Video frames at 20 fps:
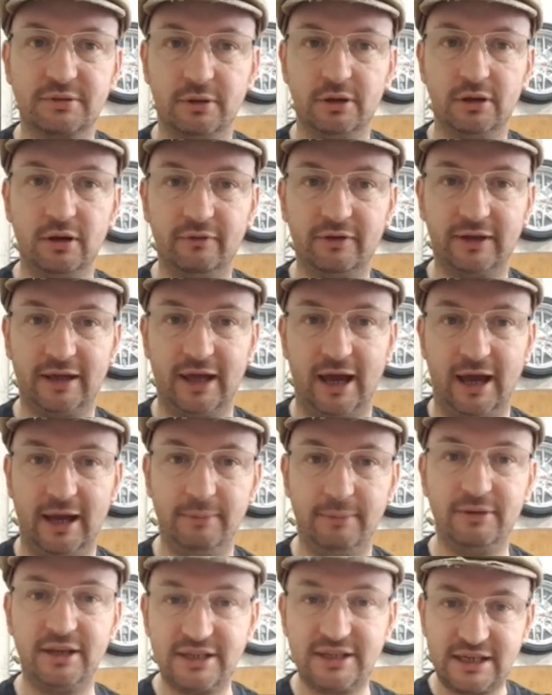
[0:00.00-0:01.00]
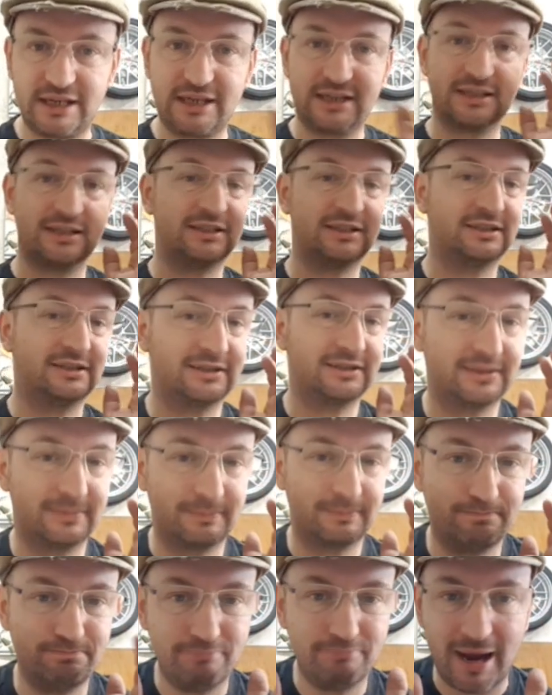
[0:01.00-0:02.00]
another game. This is a
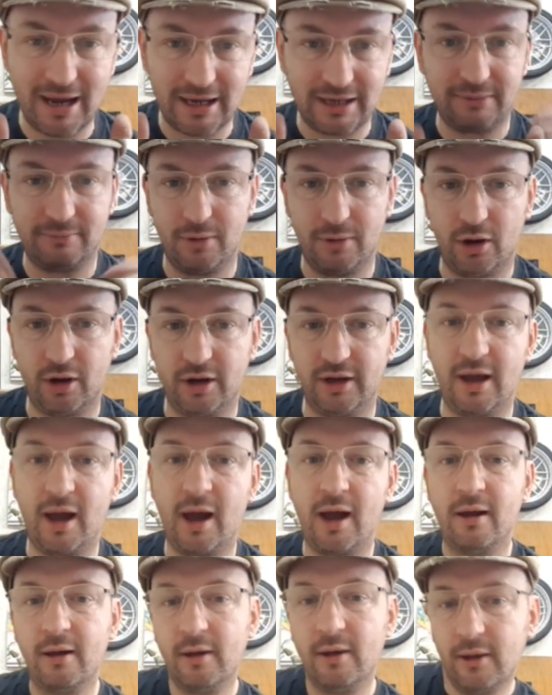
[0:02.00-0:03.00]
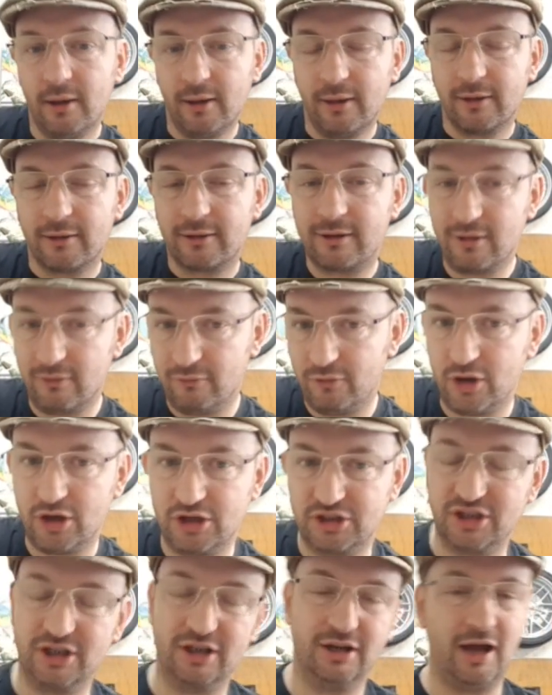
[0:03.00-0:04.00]
Manic Miner
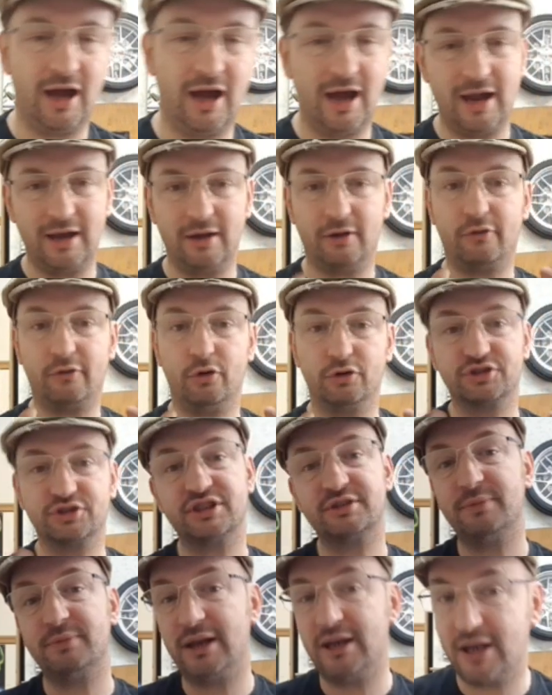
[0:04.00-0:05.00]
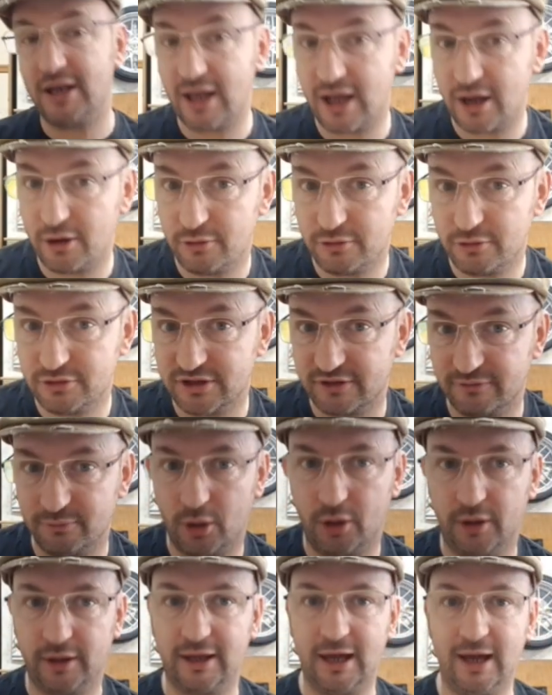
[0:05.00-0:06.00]
conversion, and of course there's been loads of
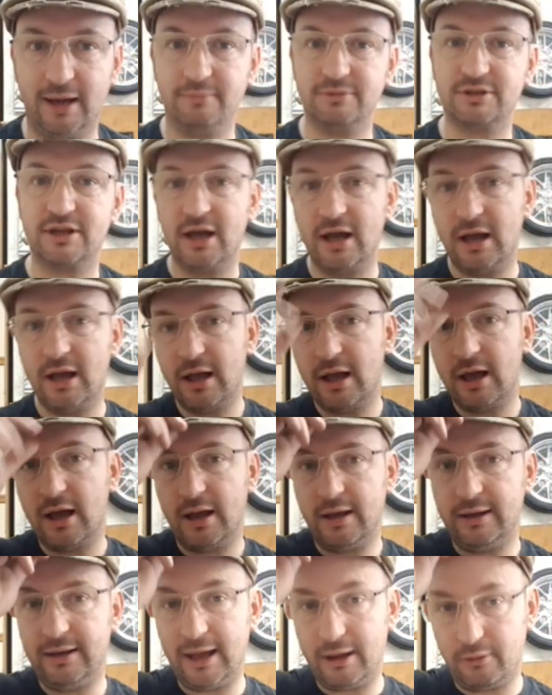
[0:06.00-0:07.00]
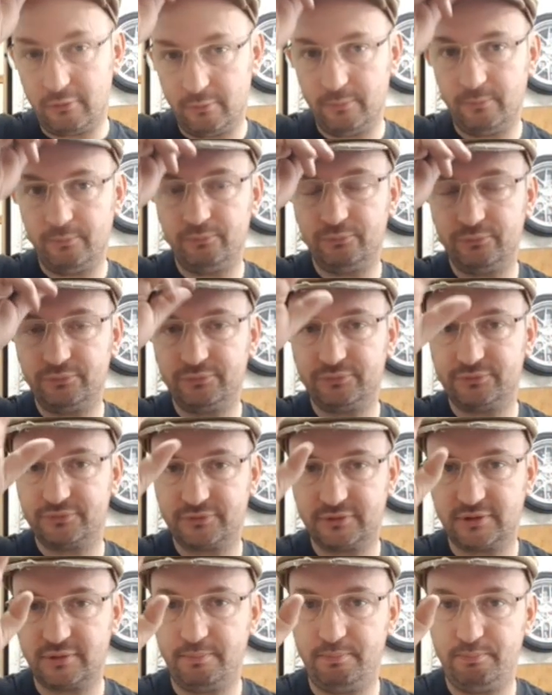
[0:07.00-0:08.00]
Miner games. Now,
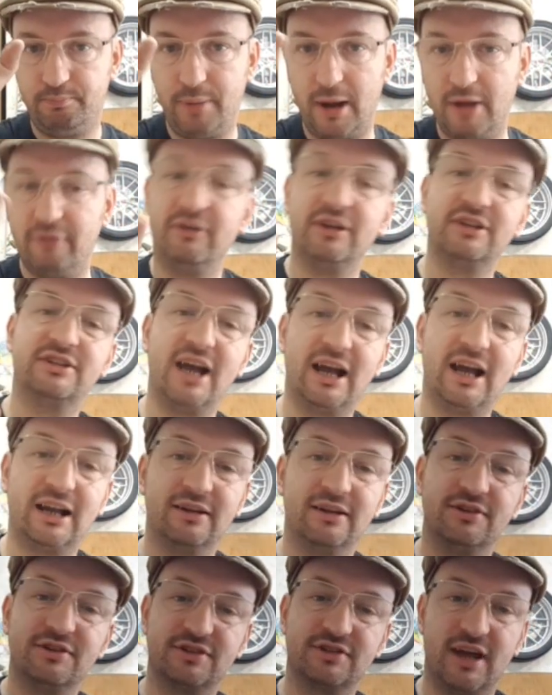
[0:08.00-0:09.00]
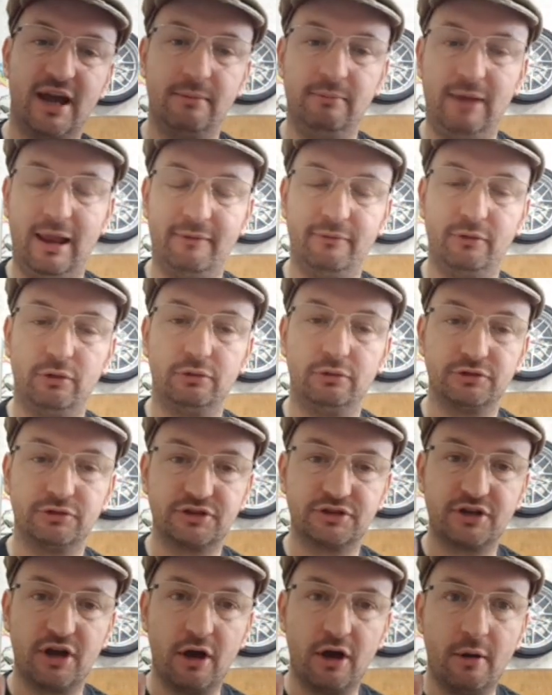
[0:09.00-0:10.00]
both exactly the same
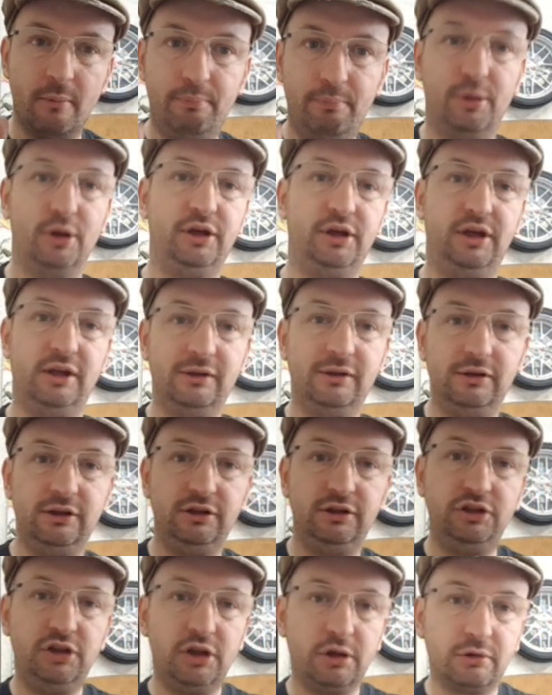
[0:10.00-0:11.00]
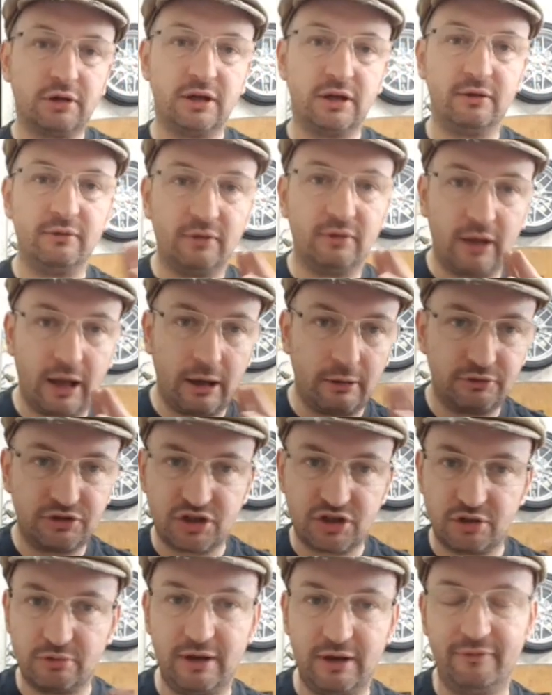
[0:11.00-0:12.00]
levels, but you can load
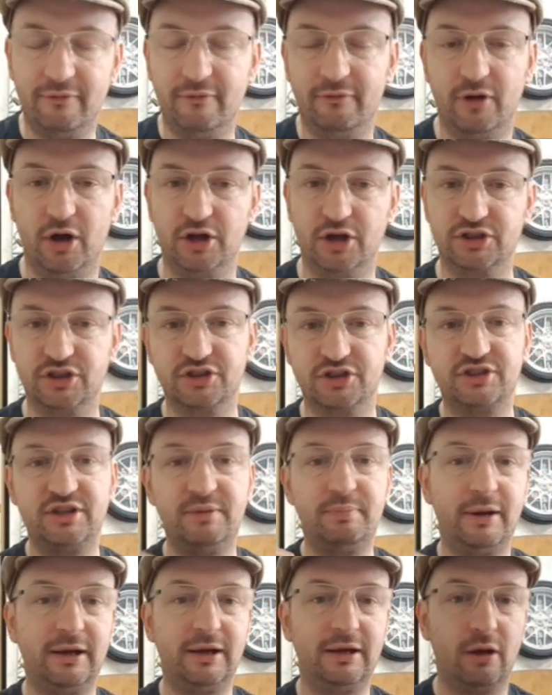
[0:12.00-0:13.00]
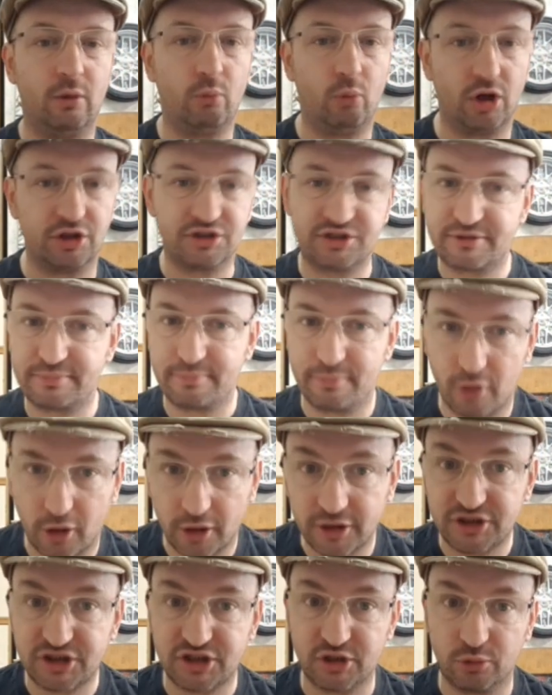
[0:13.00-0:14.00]
two different versions depending on what
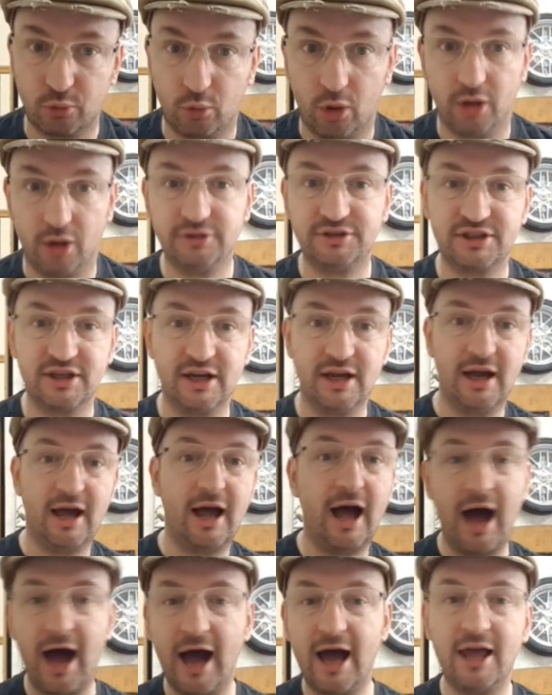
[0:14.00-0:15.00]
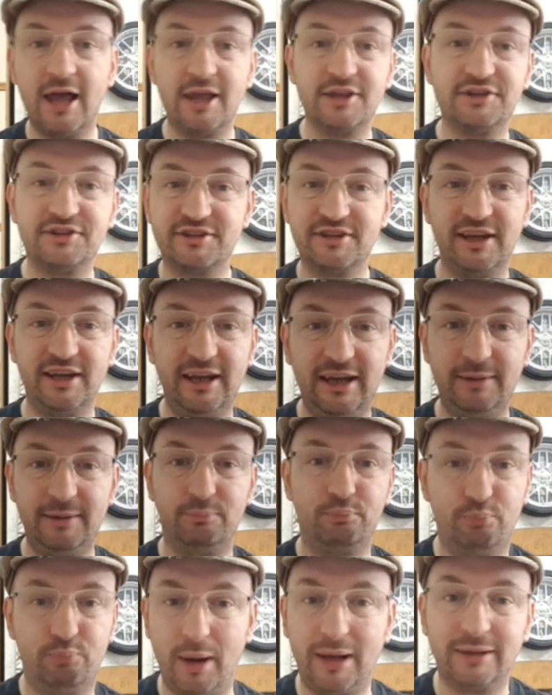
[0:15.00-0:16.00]
sprites you want as the
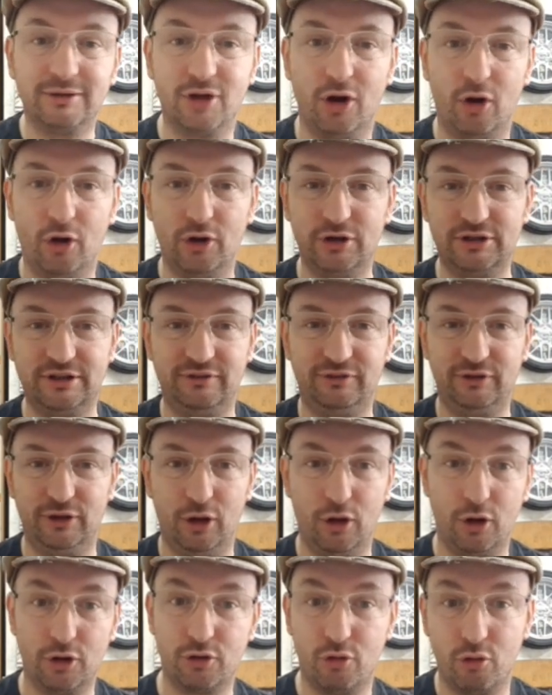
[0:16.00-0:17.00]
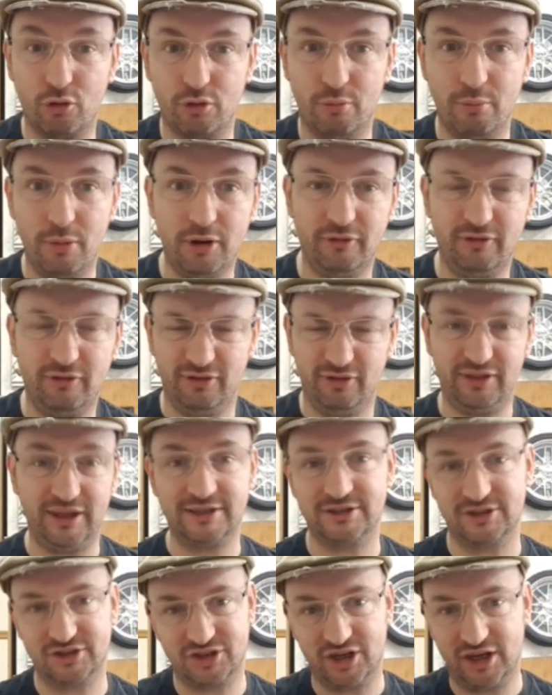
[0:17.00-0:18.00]
bad guys, if you like, or the moving
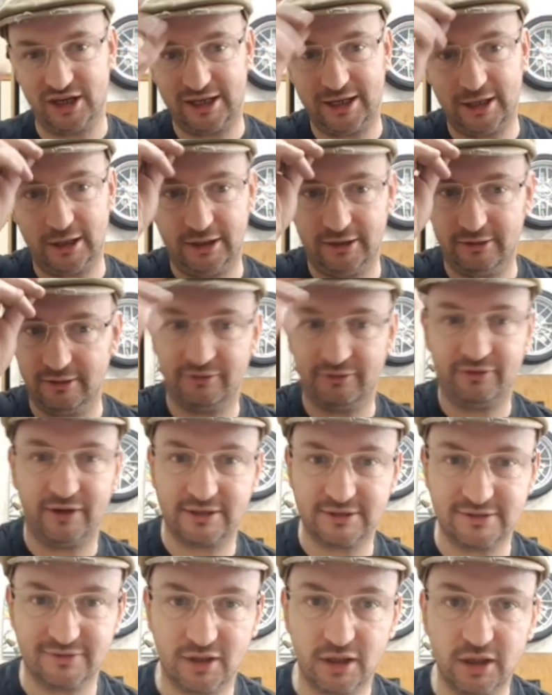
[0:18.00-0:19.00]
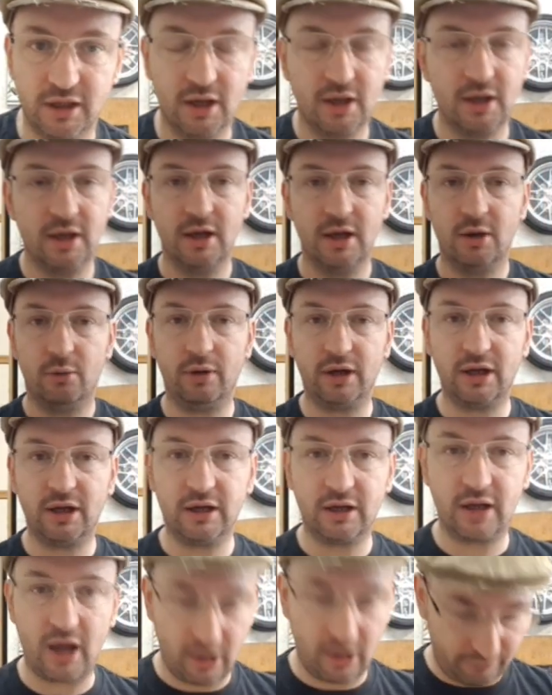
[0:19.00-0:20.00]
things that's going to kill you effectively. We're
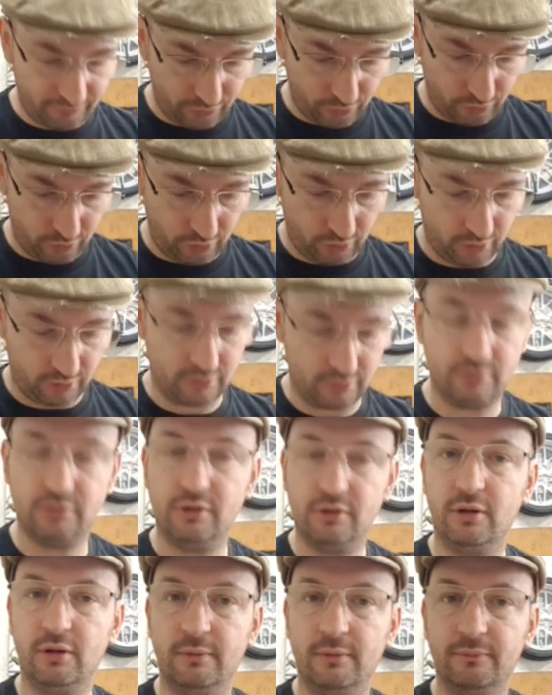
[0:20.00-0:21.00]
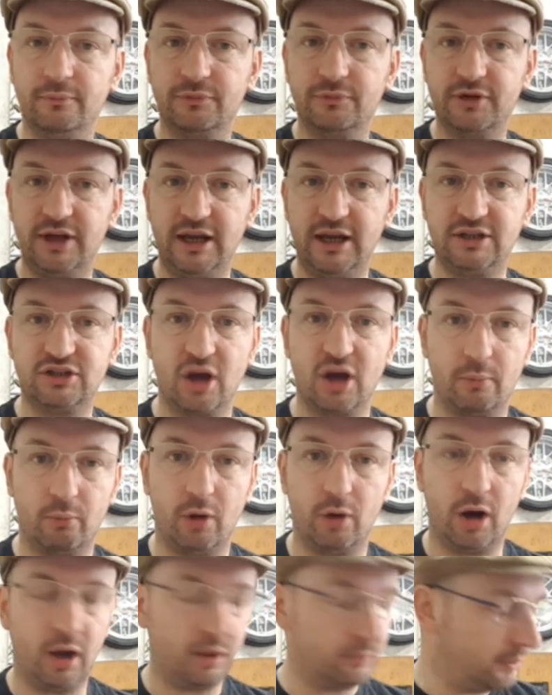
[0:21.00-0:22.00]
going to go for the top
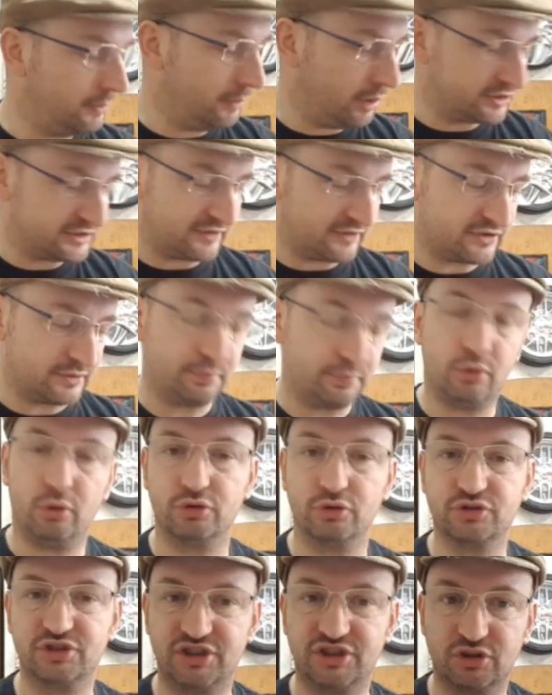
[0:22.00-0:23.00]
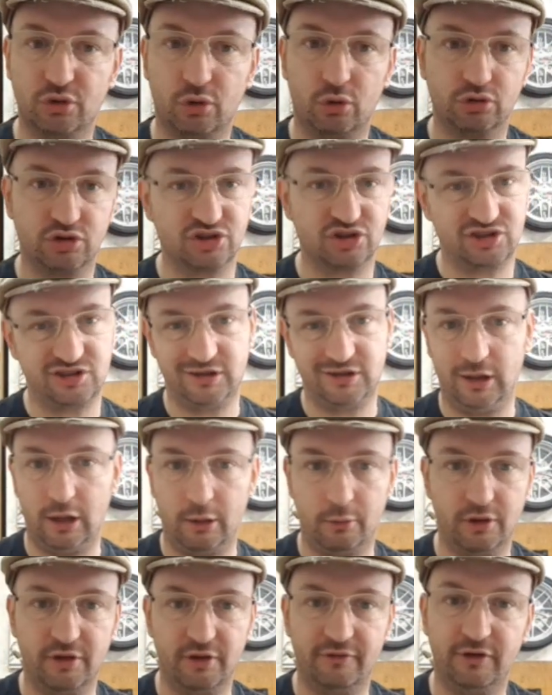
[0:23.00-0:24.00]
one. We might have to pause this or just
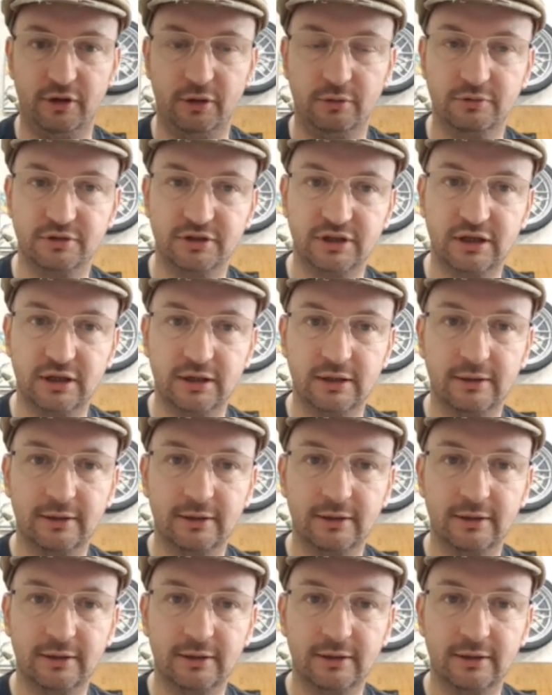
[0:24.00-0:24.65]
lower the music.